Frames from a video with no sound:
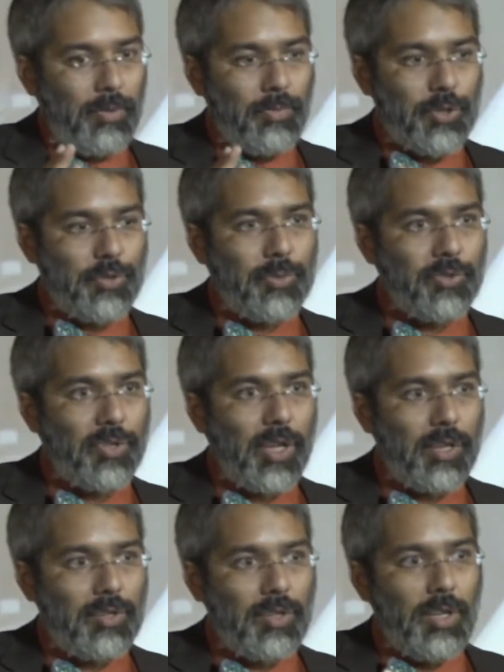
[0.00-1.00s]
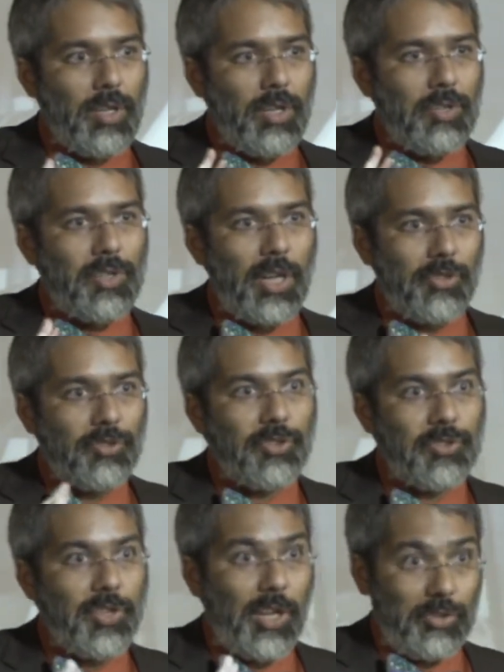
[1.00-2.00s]
which was that text
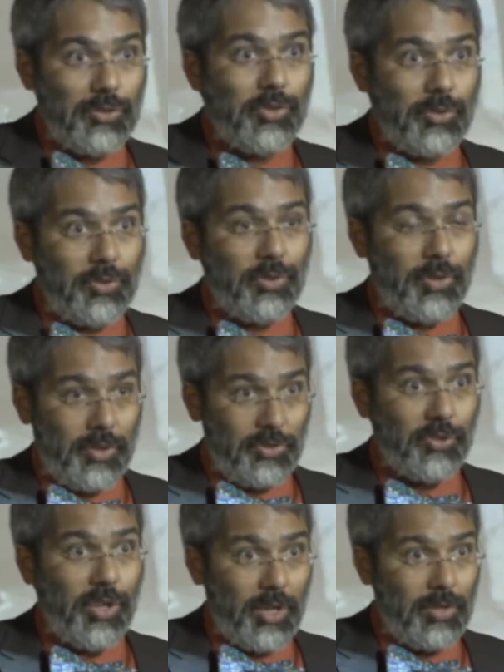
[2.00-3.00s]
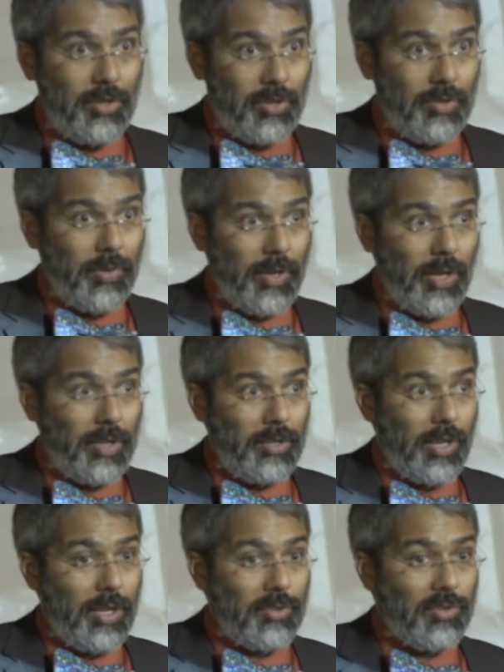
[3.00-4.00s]
is text to a certain extent, right?
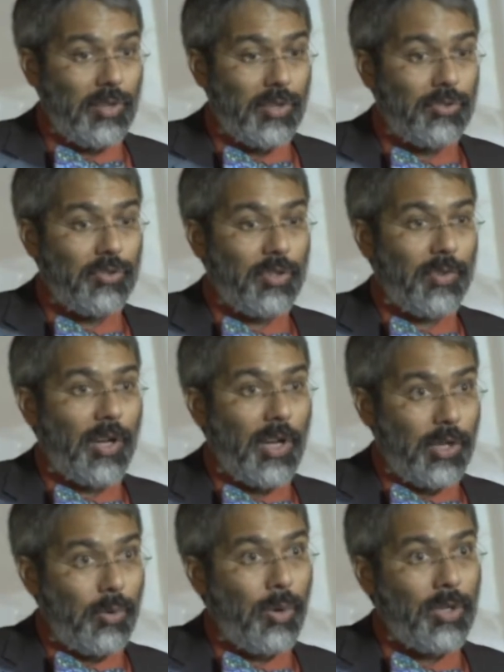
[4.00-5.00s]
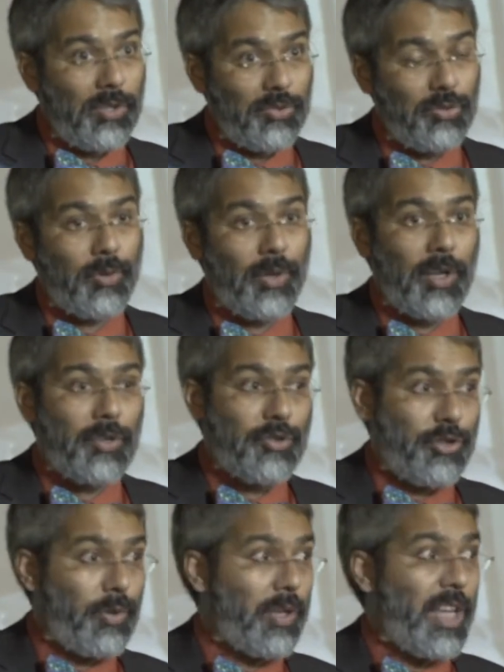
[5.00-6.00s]
And as long as you have a high quality screen
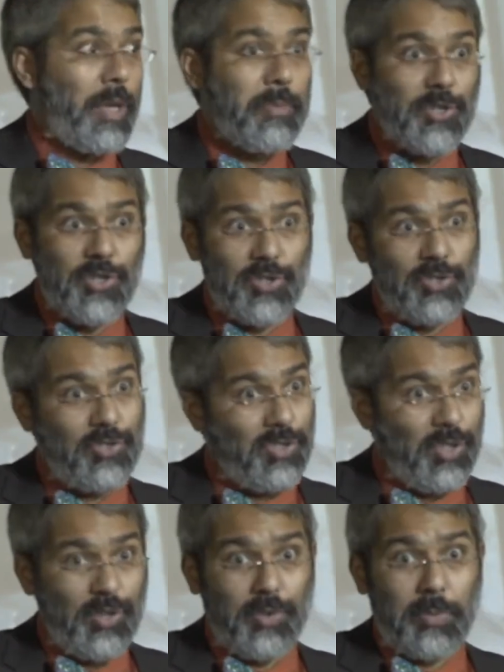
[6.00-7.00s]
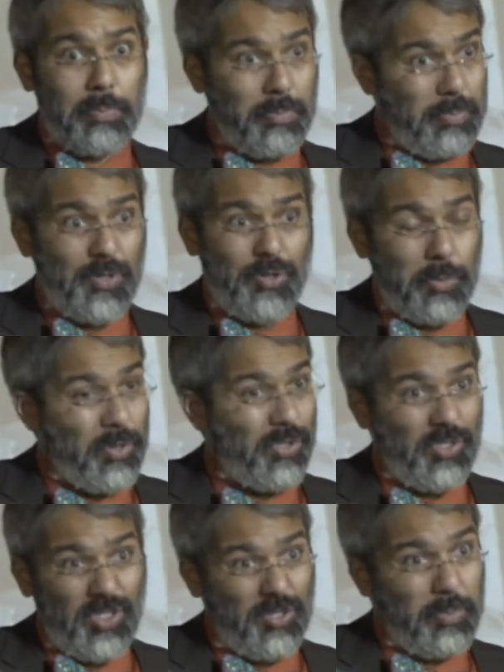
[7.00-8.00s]
showing images, in picture
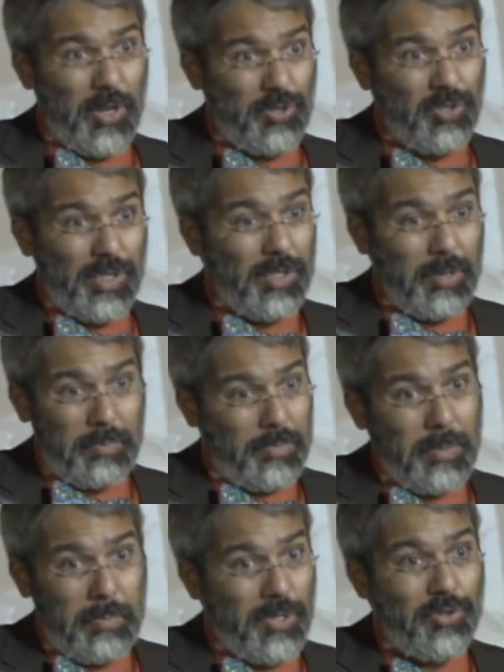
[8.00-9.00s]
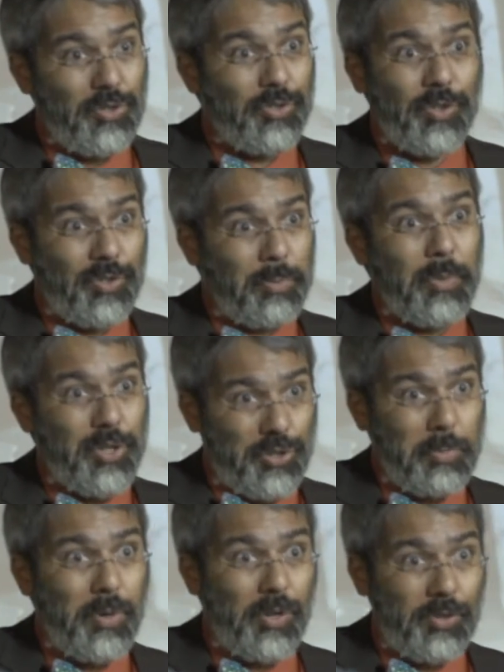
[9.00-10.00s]
books, and especially the pictures are as much a
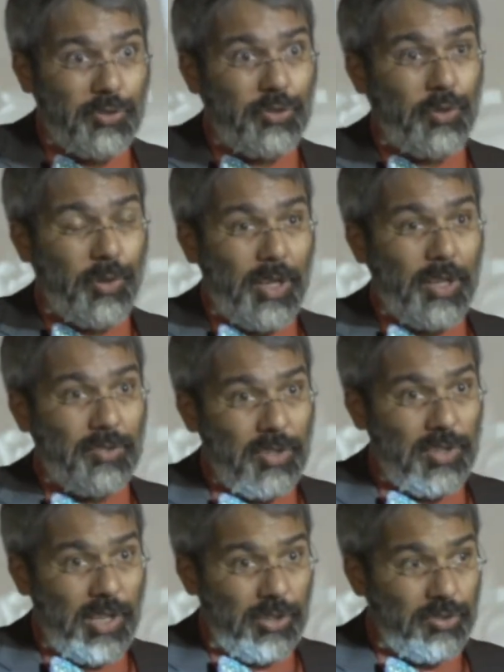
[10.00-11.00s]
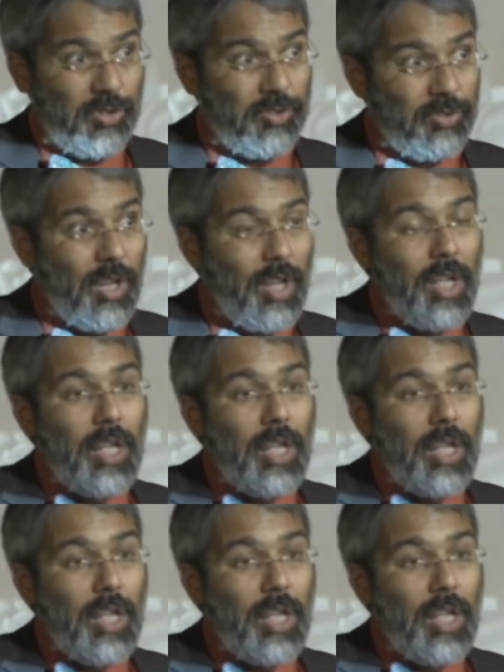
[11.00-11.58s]
part of the story as the text is.